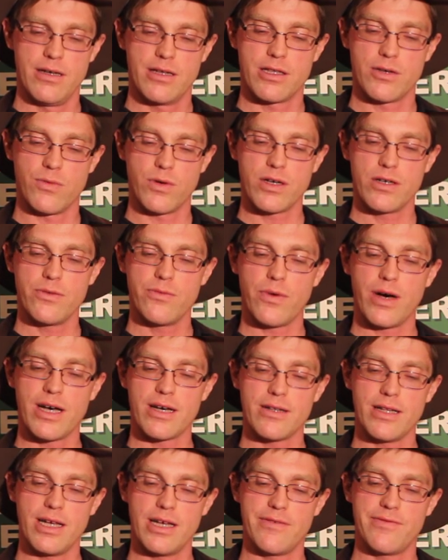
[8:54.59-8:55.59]
the World
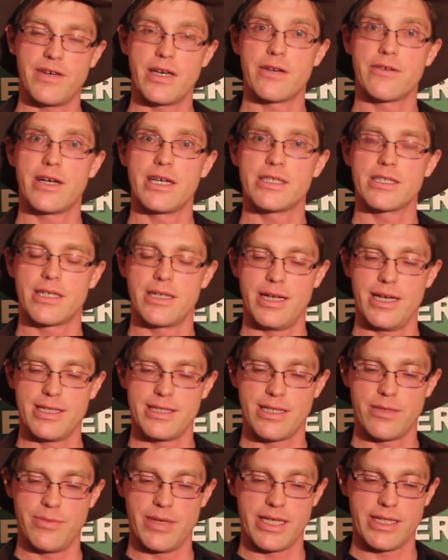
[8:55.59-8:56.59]
Wildlife Federation
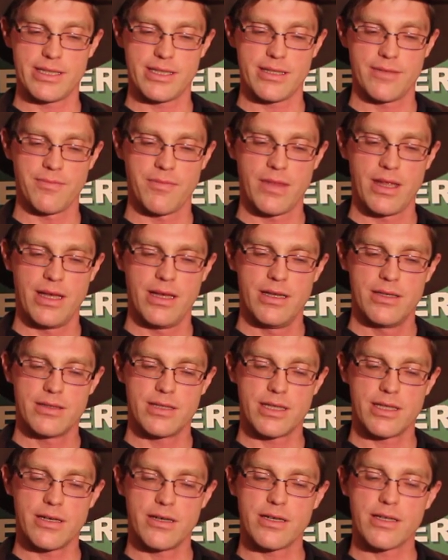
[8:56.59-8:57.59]
estimates
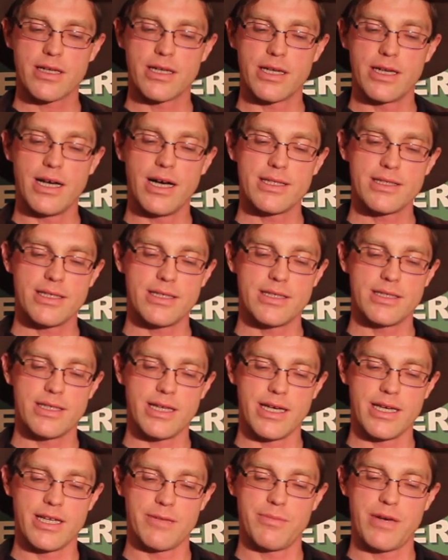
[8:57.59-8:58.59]
that the Earth could not
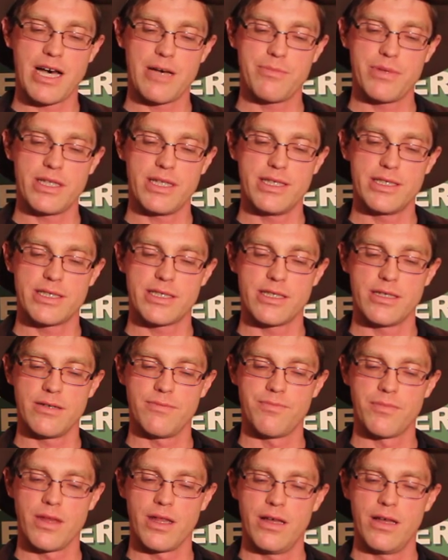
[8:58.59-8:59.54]
sustain a population